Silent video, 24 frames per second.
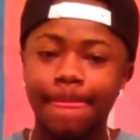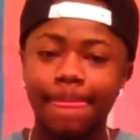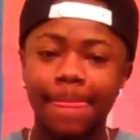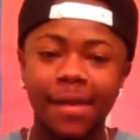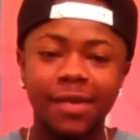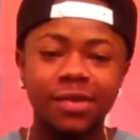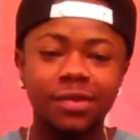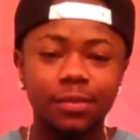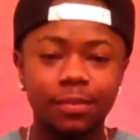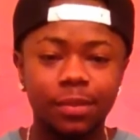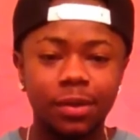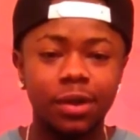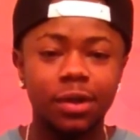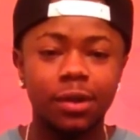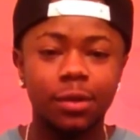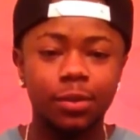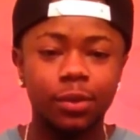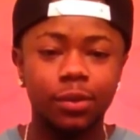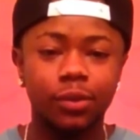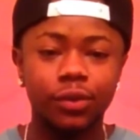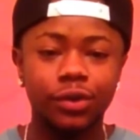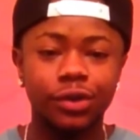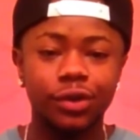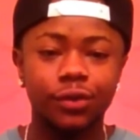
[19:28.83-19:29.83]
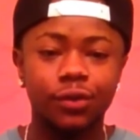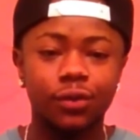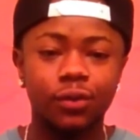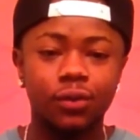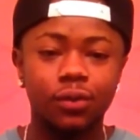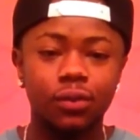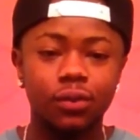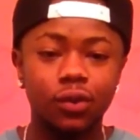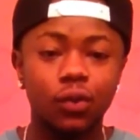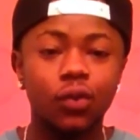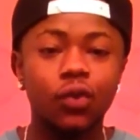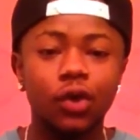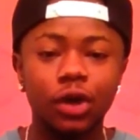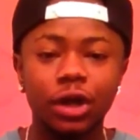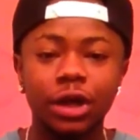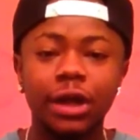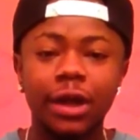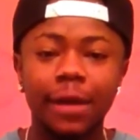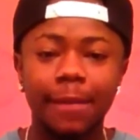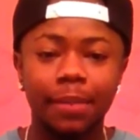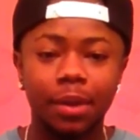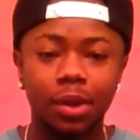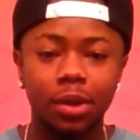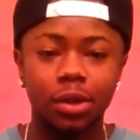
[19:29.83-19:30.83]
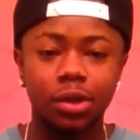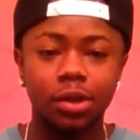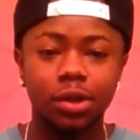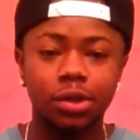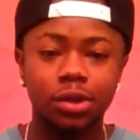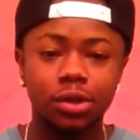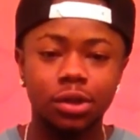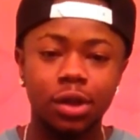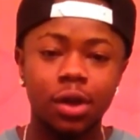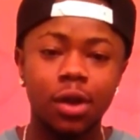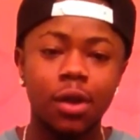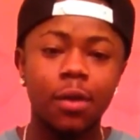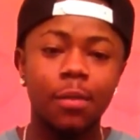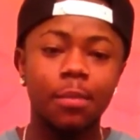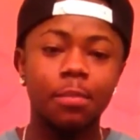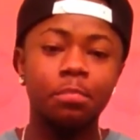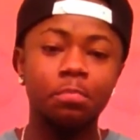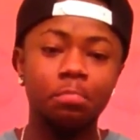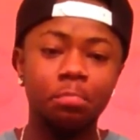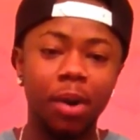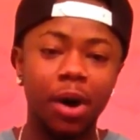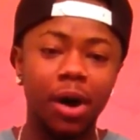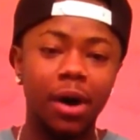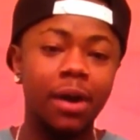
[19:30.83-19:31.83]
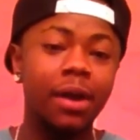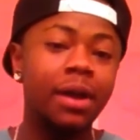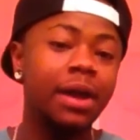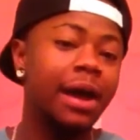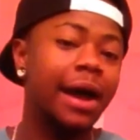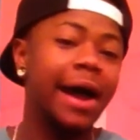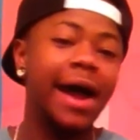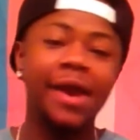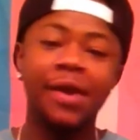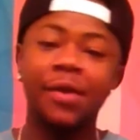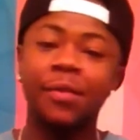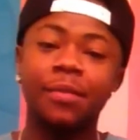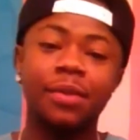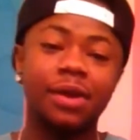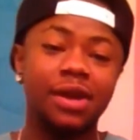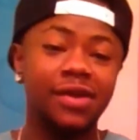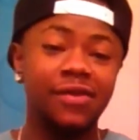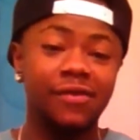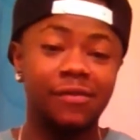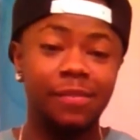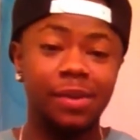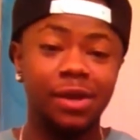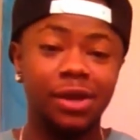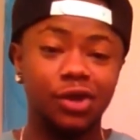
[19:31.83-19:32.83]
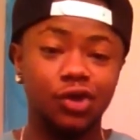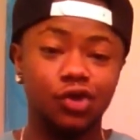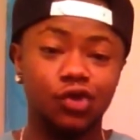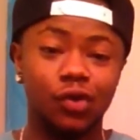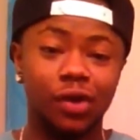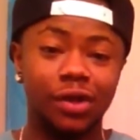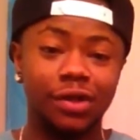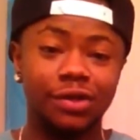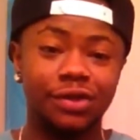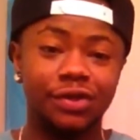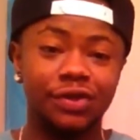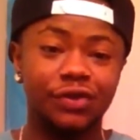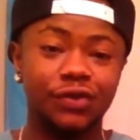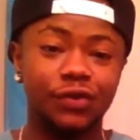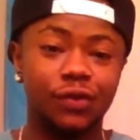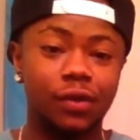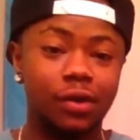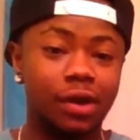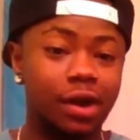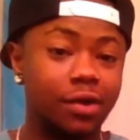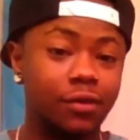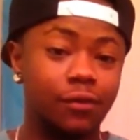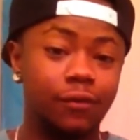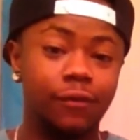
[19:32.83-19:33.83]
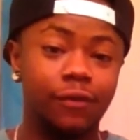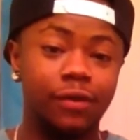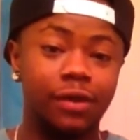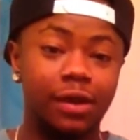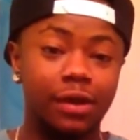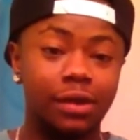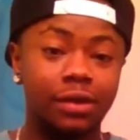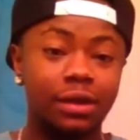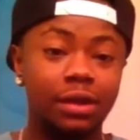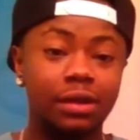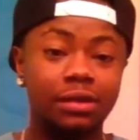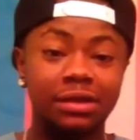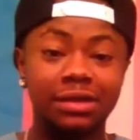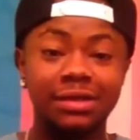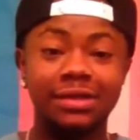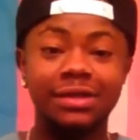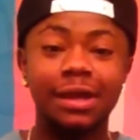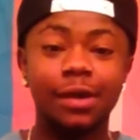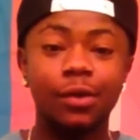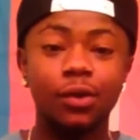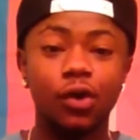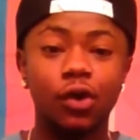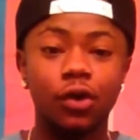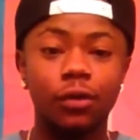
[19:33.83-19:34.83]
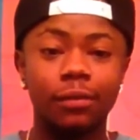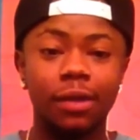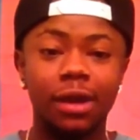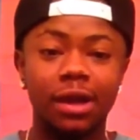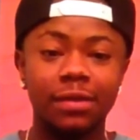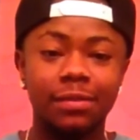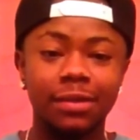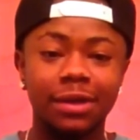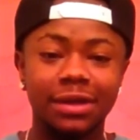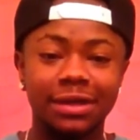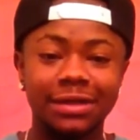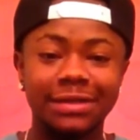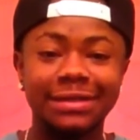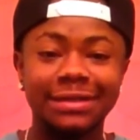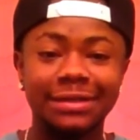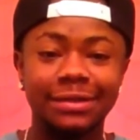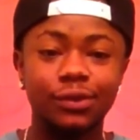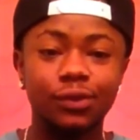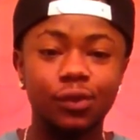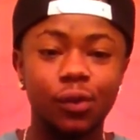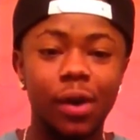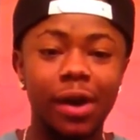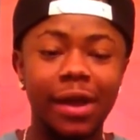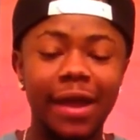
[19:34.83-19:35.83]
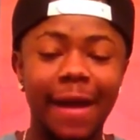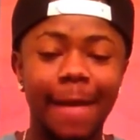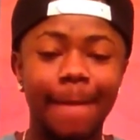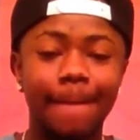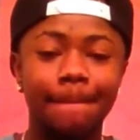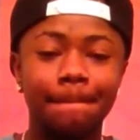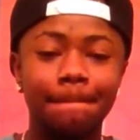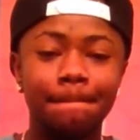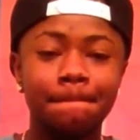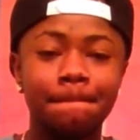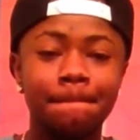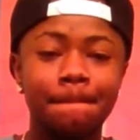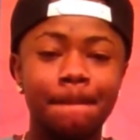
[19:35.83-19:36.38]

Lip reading: That's a bit hypocritical. You're going to get punished. But I don't believe being trans is wrong. I don't think this is how God made me. This is who I am.